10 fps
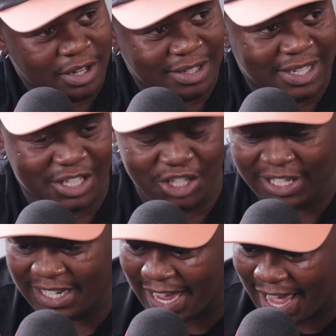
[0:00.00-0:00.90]
that
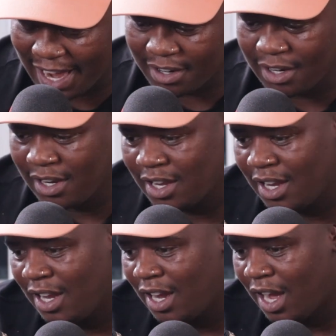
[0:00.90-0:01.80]
she had.
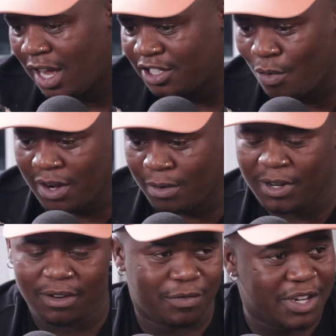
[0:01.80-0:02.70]
She wanted me
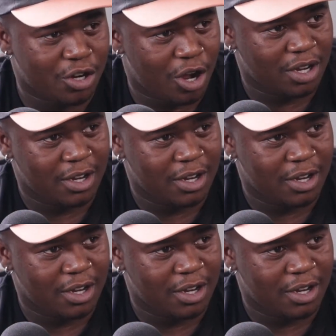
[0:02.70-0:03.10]
to feature on.